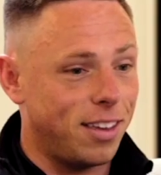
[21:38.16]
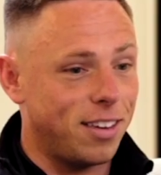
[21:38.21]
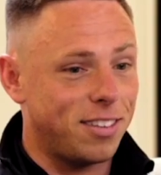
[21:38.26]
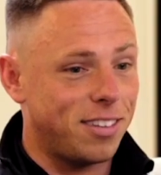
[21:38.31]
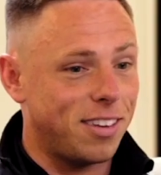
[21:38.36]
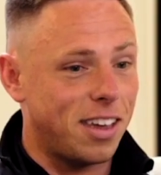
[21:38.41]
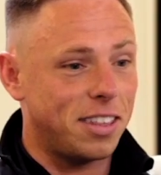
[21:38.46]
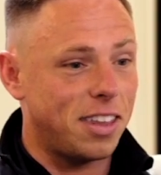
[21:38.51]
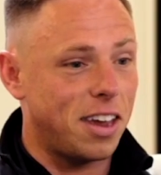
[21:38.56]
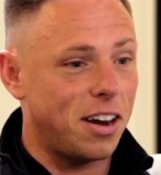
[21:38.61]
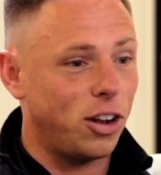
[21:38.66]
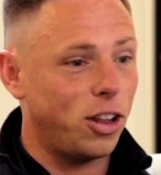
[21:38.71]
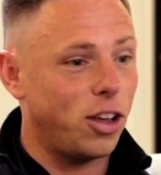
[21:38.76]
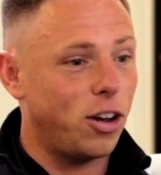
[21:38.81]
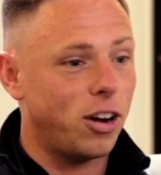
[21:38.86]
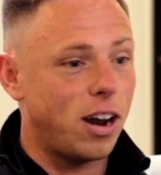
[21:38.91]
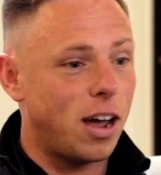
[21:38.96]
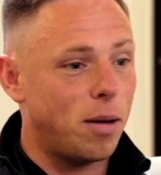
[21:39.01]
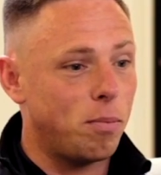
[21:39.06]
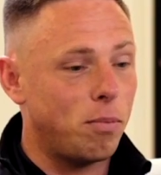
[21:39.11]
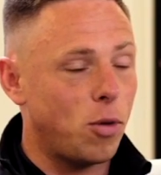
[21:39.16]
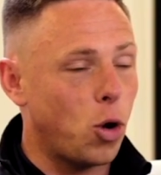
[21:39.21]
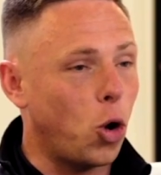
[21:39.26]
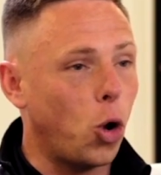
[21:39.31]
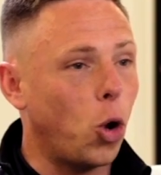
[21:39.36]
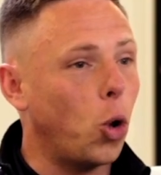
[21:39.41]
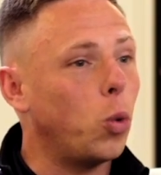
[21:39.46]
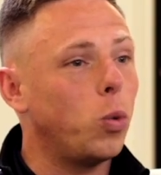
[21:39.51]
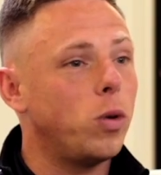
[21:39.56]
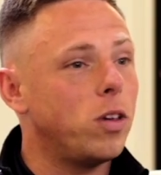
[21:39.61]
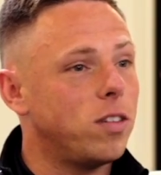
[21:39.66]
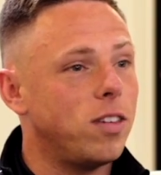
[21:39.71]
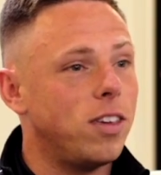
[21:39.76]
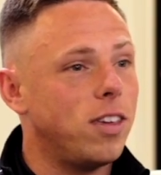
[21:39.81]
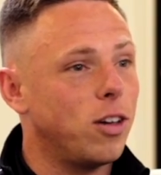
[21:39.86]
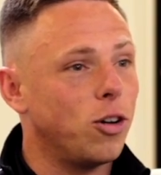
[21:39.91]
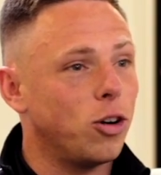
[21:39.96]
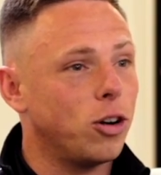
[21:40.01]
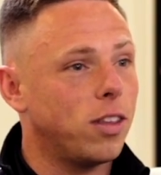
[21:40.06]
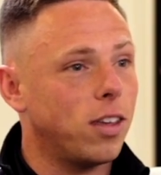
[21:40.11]
I said earlier, I'm always
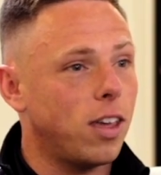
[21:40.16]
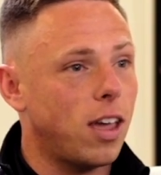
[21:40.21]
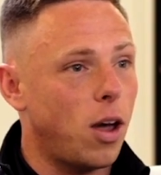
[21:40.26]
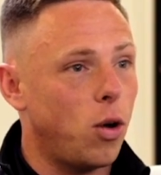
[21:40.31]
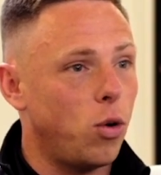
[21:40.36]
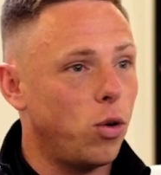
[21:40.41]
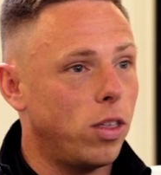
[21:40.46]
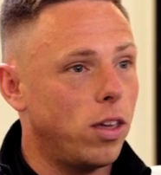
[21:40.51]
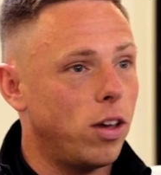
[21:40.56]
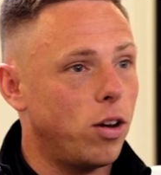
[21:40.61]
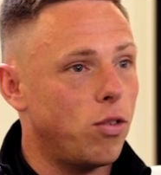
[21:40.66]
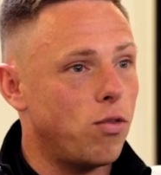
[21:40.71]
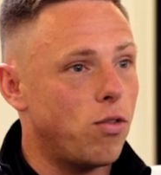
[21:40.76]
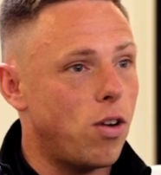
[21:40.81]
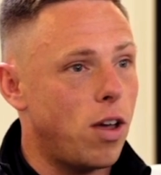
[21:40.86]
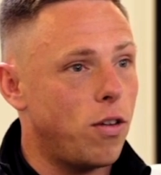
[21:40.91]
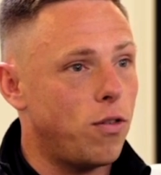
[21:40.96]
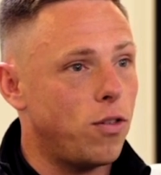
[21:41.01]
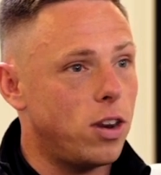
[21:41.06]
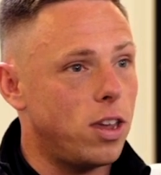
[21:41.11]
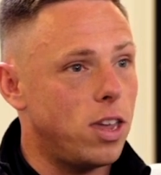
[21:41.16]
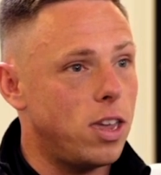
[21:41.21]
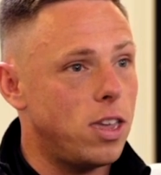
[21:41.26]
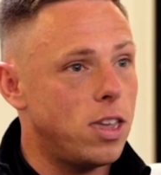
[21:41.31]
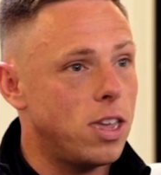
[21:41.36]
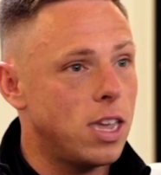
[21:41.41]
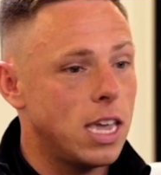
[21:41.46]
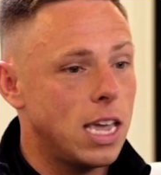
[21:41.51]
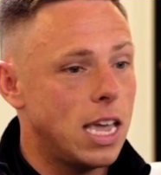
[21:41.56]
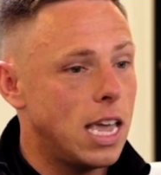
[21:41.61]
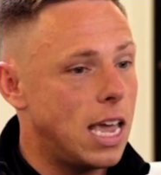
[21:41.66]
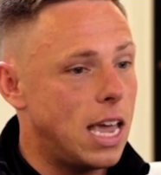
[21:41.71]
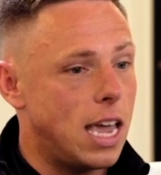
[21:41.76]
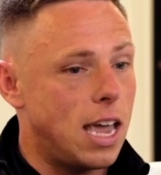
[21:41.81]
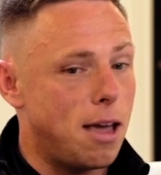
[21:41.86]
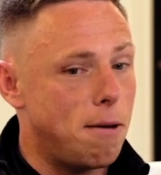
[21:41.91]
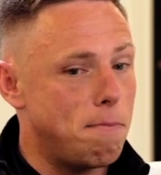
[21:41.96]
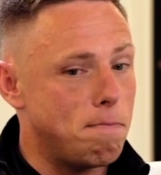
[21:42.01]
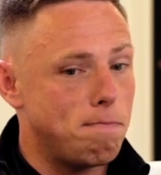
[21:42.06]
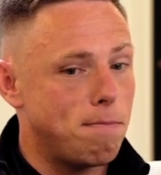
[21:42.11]
eager to get out there and referee.
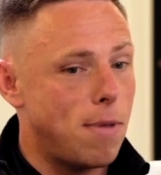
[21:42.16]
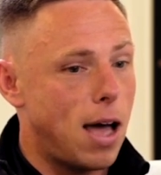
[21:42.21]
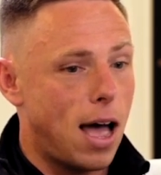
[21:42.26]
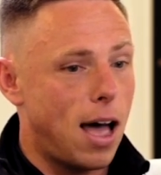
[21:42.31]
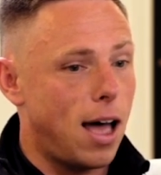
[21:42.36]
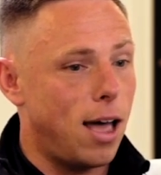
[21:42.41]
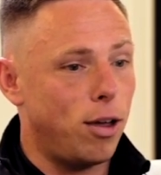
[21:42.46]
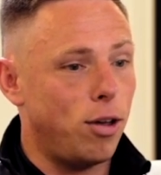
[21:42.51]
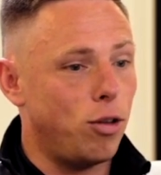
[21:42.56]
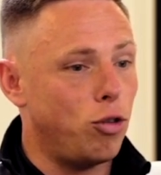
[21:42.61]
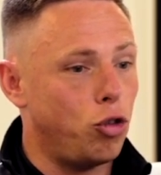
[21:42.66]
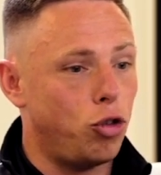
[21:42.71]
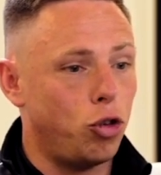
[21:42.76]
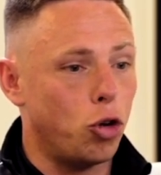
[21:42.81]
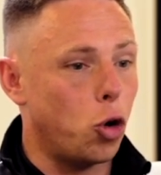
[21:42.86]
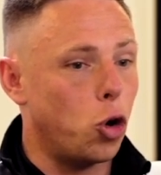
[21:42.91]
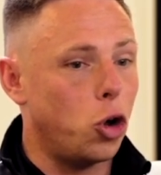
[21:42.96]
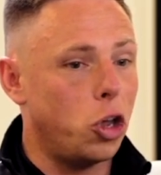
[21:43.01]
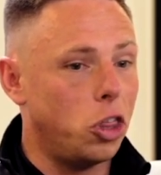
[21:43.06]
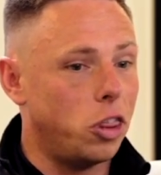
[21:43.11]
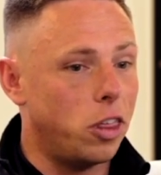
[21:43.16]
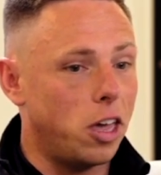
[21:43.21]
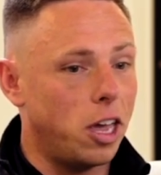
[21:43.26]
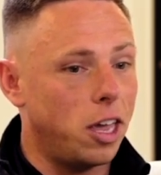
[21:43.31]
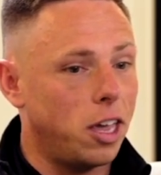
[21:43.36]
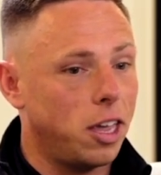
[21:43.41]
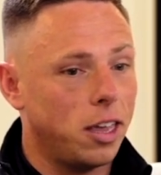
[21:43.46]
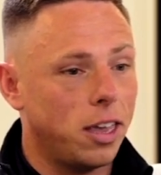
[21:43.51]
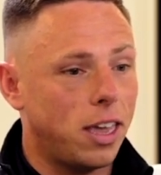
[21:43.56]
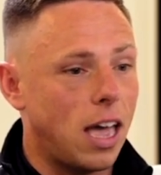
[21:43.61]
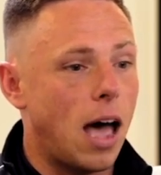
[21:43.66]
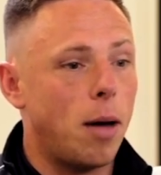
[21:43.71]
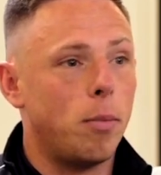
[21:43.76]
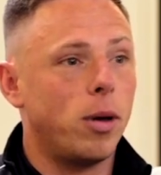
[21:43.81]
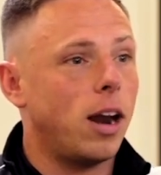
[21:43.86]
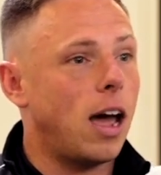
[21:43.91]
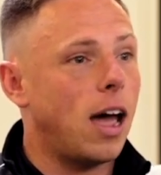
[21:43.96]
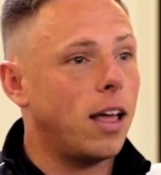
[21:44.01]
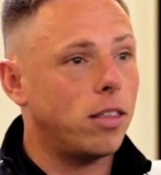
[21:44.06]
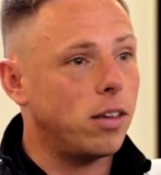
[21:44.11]
I enjoy the
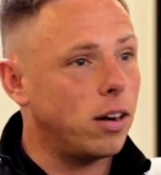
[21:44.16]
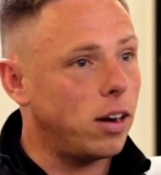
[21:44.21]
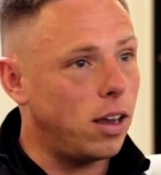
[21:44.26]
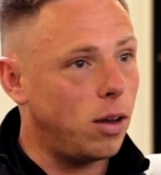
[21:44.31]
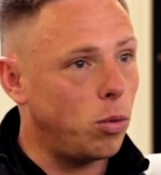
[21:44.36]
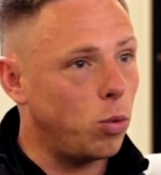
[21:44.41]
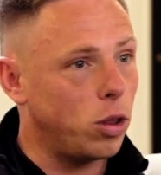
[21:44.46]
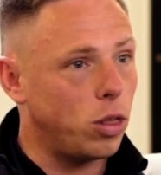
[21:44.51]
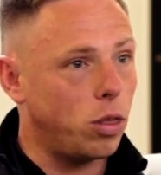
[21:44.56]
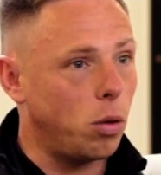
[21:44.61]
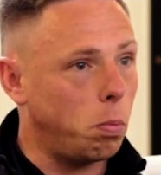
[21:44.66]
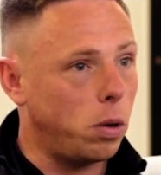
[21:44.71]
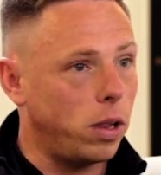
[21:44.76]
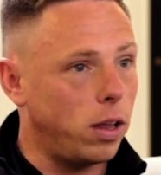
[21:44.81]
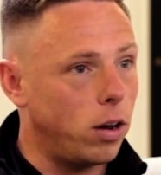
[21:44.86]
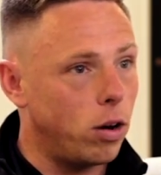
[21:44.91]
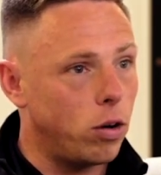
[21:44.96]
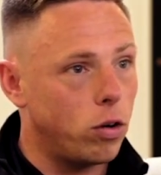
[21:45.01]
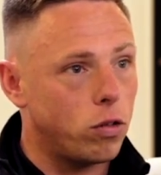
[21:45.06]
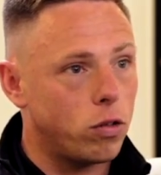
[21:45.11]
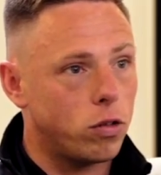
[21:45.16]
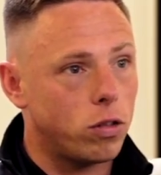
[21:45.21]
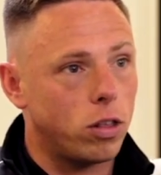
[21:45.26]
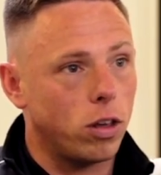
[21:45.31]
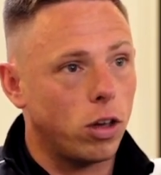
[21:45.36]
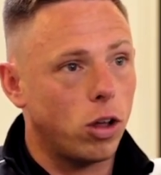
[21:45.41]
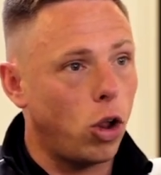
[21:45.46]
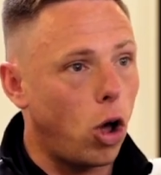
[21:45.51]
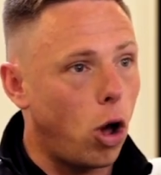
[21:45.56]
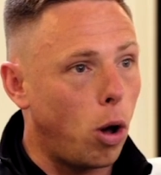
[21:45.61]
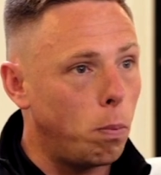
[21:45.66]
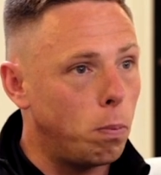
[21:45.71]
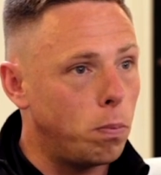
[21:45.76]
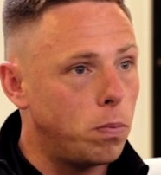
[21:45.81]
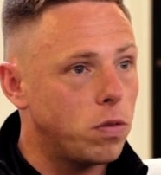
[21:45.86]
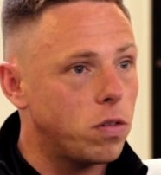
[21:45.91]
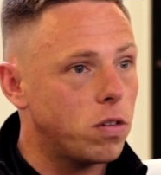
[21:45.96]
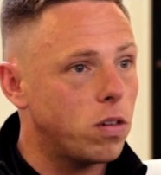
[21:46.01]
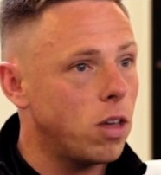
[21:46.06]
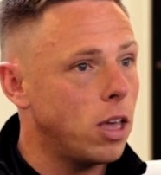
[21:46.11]
camaraderie with the players, the
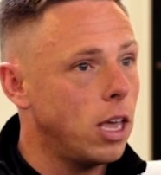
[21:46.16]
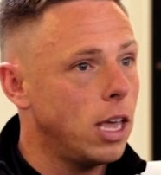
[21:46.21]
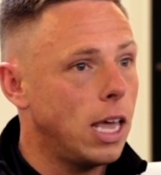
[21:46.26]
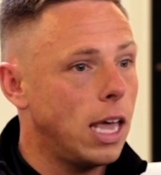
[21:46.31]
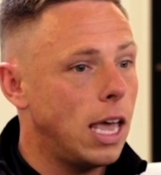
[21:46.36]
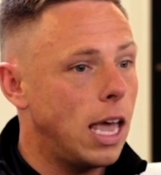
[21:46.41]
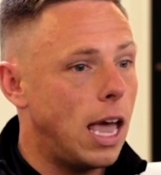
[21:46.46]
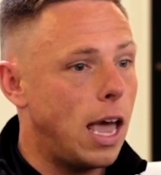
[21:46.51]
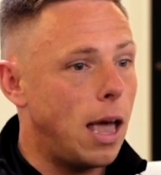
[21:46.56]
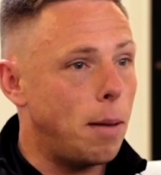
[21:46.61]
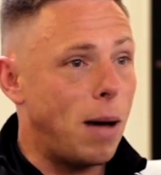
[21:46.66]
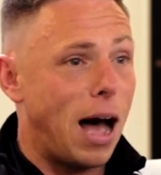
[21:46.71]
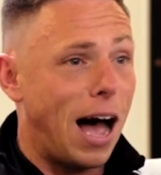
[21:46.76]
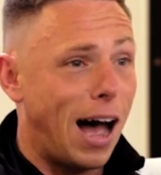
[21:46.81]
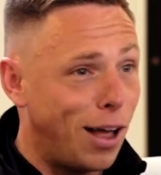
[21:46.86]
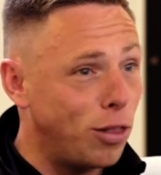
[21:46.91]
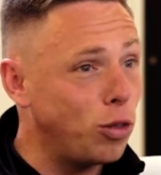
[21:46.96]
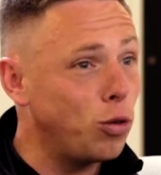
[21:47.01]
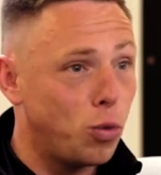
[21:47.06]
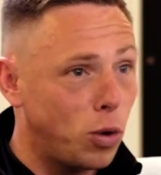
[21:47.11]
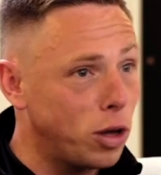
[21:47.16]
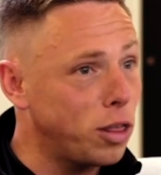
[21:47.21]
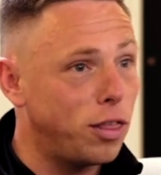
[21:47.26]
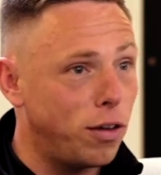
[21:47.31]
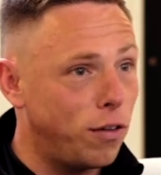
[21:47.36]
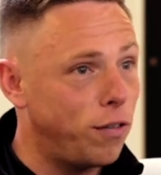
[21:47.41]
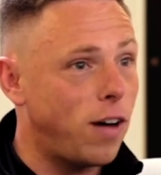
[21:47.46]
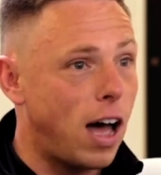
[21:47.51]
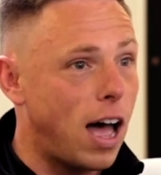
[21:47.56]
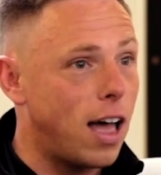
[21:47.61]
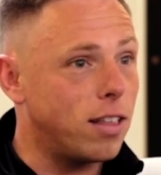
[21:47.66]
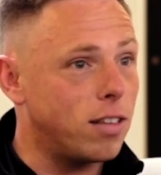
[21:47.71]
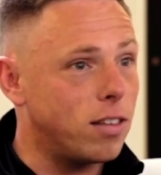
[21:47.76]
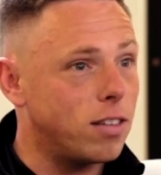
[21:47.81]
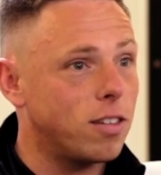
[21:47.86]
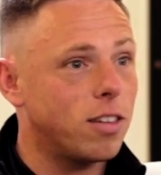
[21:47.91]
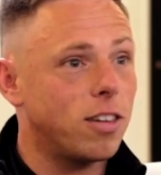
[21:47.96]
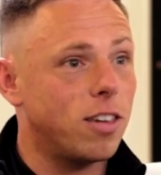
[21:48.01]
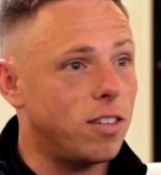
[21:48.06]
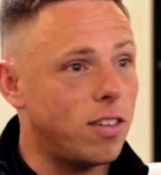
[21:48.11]
clubs, and with the
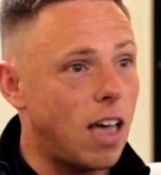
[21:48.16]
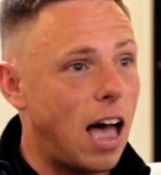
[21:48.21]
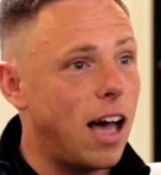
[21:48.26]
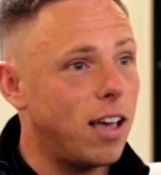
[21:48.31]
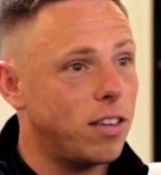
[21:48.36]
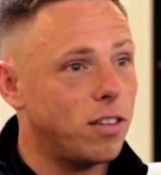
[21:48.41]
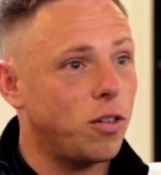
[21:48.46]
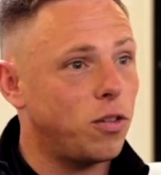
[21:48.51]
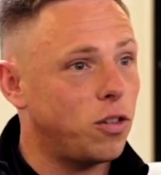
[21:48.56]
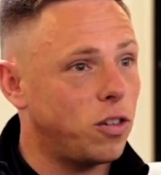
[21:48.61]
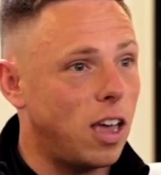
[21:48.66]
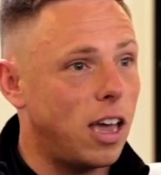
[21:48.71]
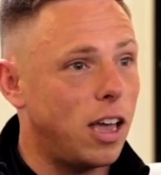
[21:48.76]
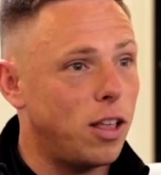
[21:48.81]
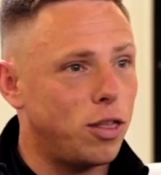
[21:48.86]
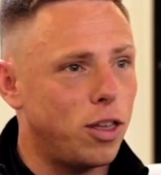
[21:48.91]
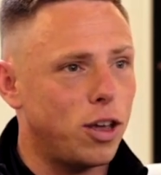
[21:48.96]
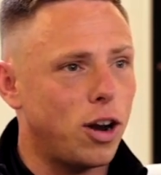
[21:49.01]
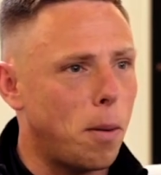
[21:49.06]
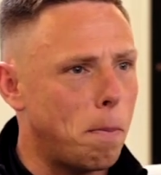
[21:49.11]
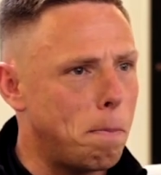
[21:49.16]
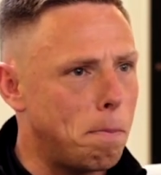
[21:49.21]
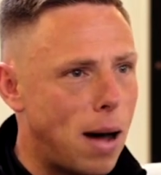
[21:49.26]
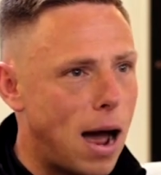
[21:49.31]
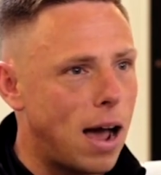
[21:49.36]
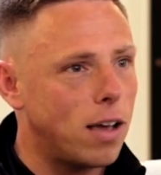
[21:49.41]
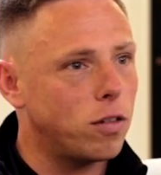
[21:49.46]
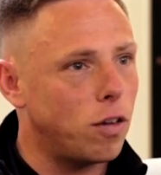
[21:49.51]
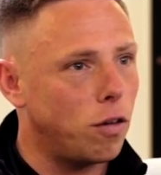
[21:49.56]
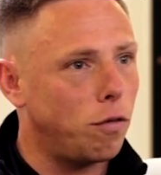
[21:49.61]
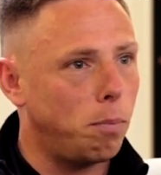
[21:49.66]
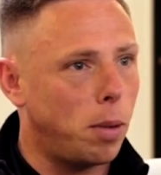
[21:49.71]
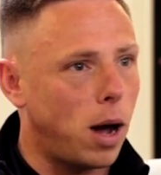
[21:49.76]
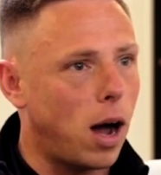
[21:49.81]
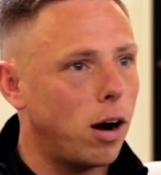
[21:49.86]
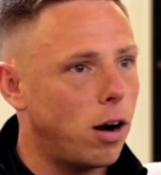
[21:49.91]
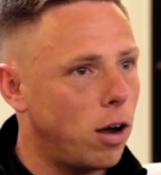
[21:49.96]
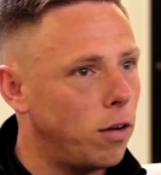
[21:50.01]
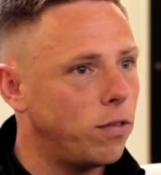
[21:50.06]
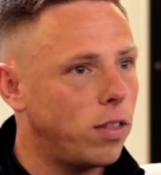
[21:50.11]
fans, because as I've said, they're a massive
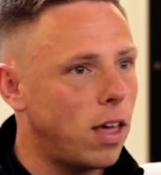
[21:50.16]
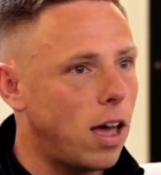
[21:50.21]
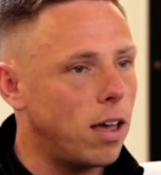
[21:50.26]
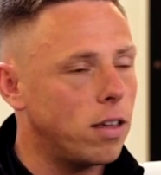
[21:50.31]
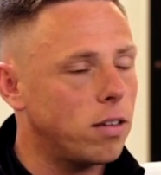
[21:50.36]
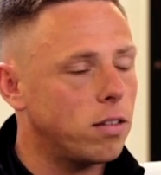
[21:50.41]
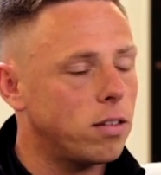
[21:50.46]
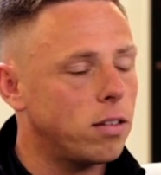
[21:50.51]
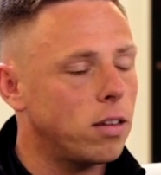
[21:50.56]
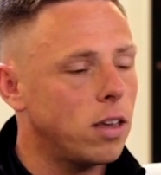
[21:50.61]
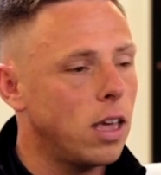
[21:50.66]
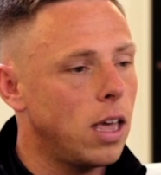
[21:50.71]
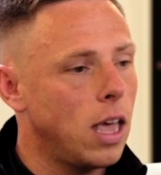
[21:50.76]
part of this.